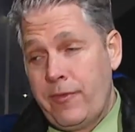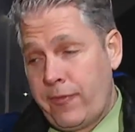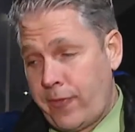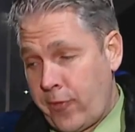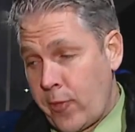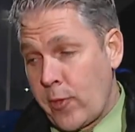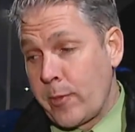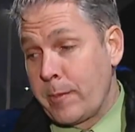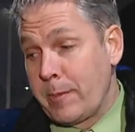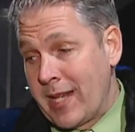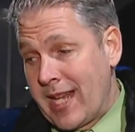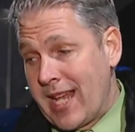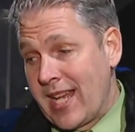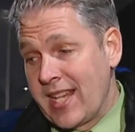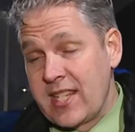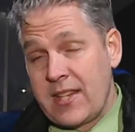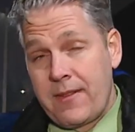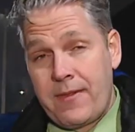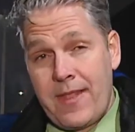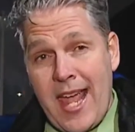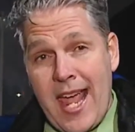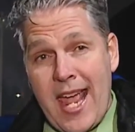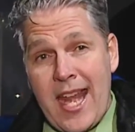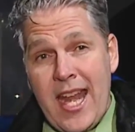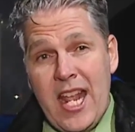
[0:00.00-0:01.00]
for, because
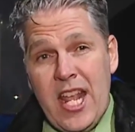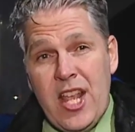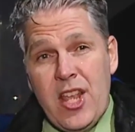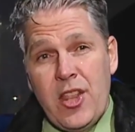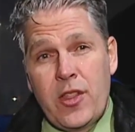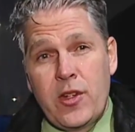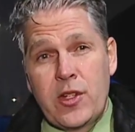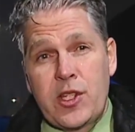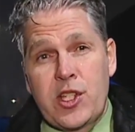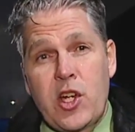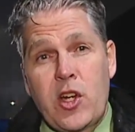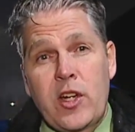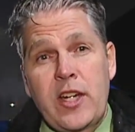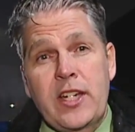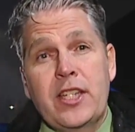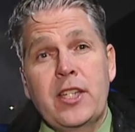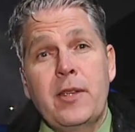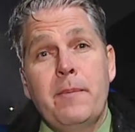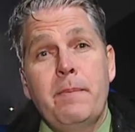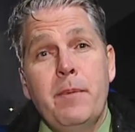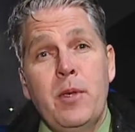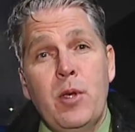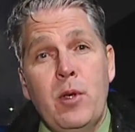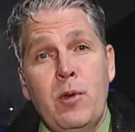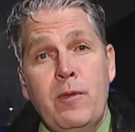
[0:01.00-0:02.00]
of that, they're starting to
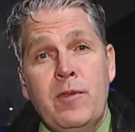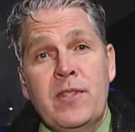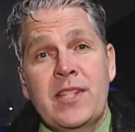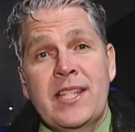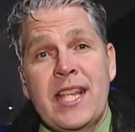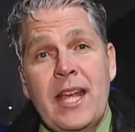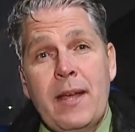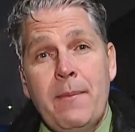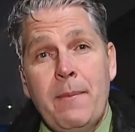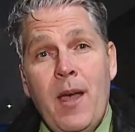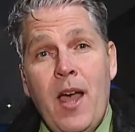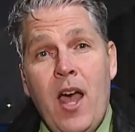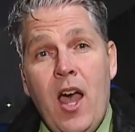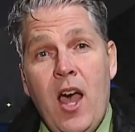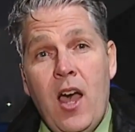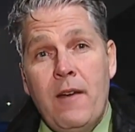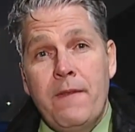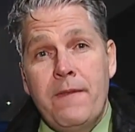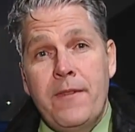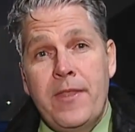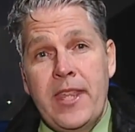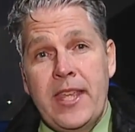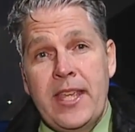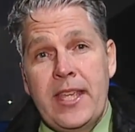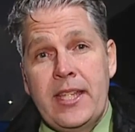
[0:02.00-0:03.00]
move some
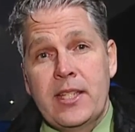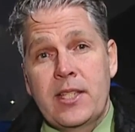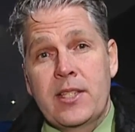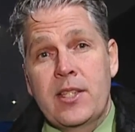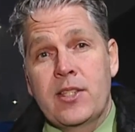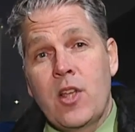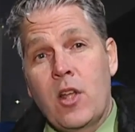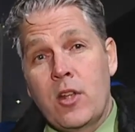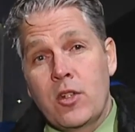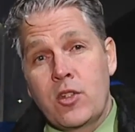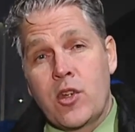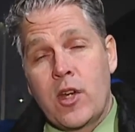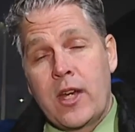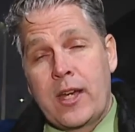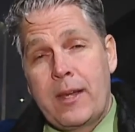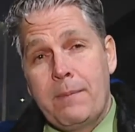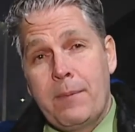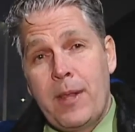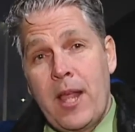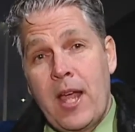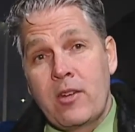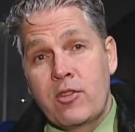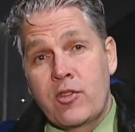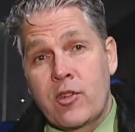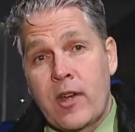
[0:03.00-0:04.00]
of these salt truck and
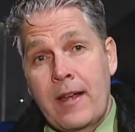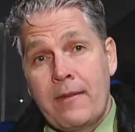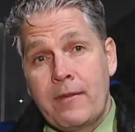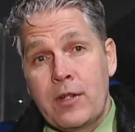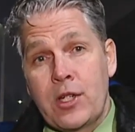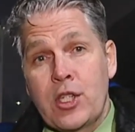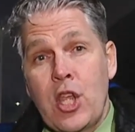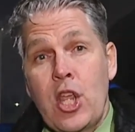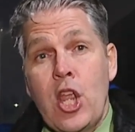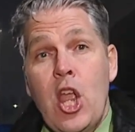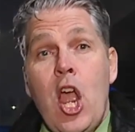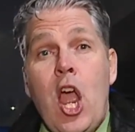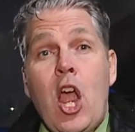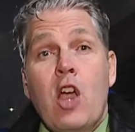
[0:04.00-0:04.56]
plow drivers